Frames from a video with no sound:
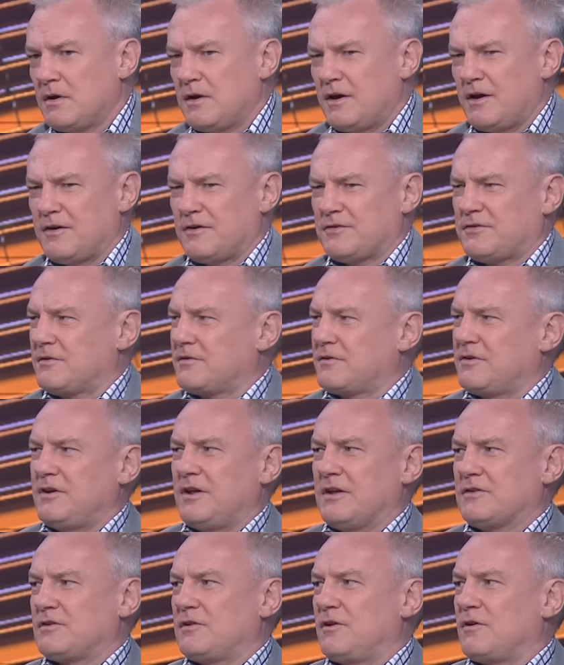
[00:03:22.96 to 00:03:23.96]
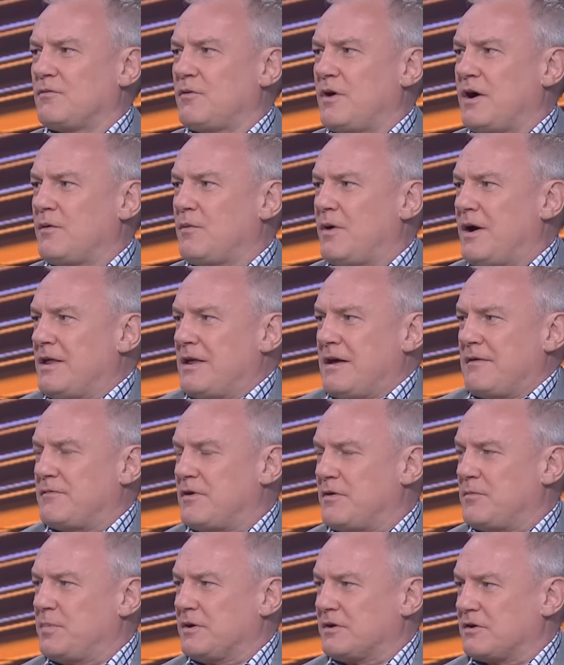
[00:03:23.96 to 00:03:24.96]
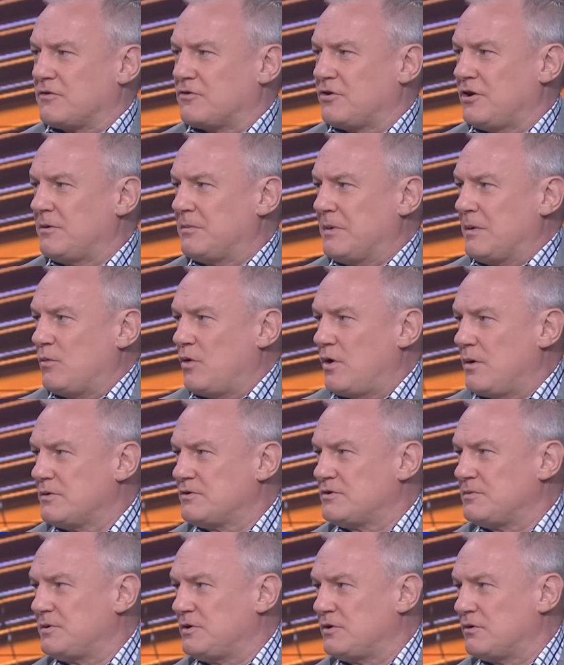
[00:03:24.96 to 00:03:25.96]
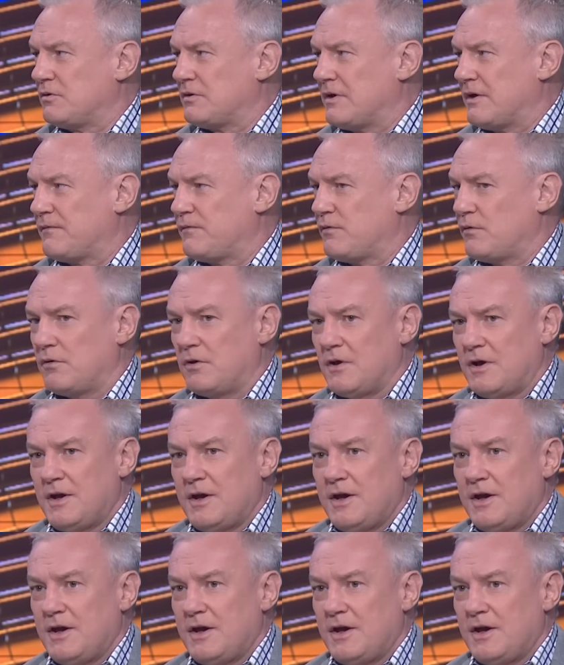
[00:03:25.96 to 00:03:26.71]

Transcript: And I said, gee, that's a long way away. They haven't even picked the team yet. Why would you be doing that for?